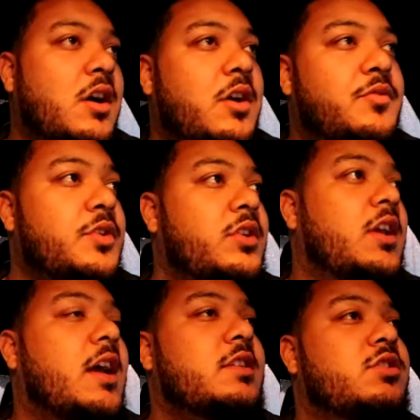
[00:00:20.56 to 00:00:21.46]
hopefully
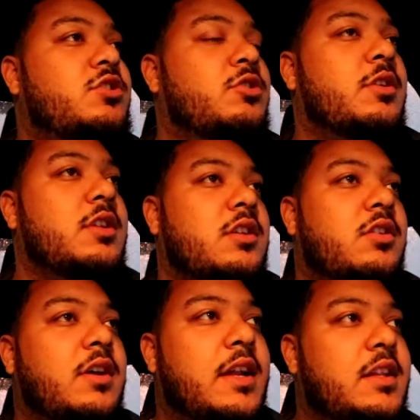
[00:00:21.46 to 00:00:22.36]
you guys enjoy the
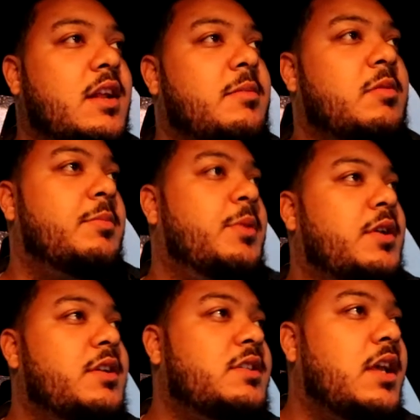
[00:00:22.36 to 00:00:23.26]
little edit that I'm going to
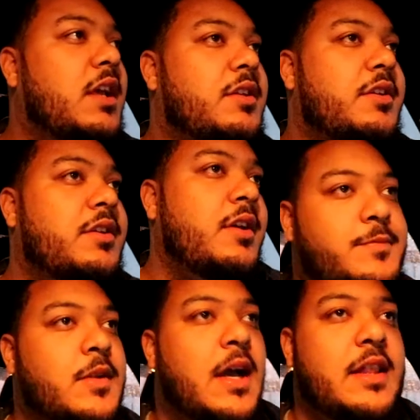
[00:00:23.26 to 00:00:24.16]
put in together.
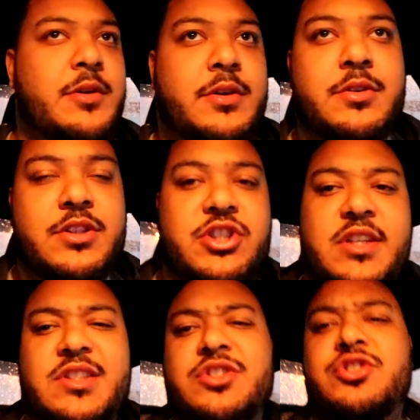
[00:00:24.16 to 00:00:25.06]
I think we're doing
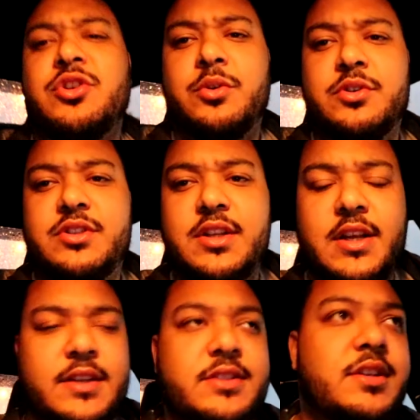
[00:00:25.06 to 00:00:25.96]
chest and shoulders
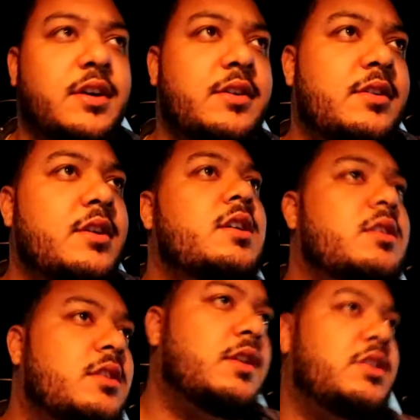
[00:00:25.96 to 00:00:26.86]
today, so
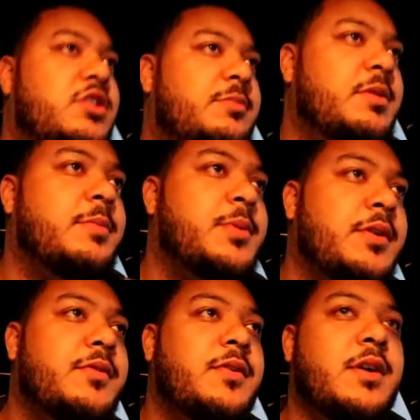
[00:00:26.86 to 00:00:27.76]
it should be a
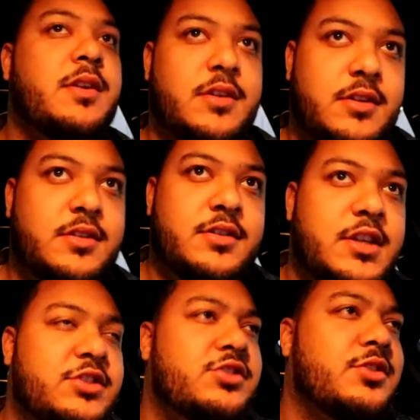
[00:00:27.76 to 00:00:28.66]
pretty fun,
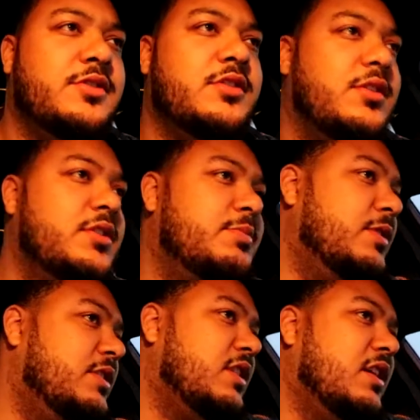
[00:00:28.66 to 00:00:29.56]
chest and shoulders is always
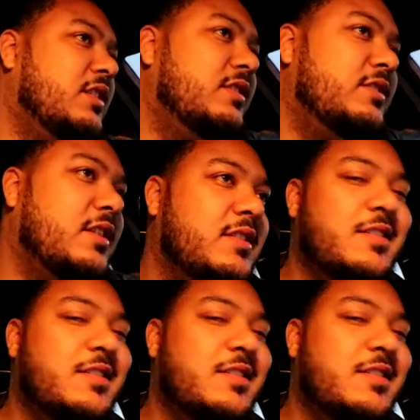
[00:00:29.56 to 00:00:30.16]
pretty solid, so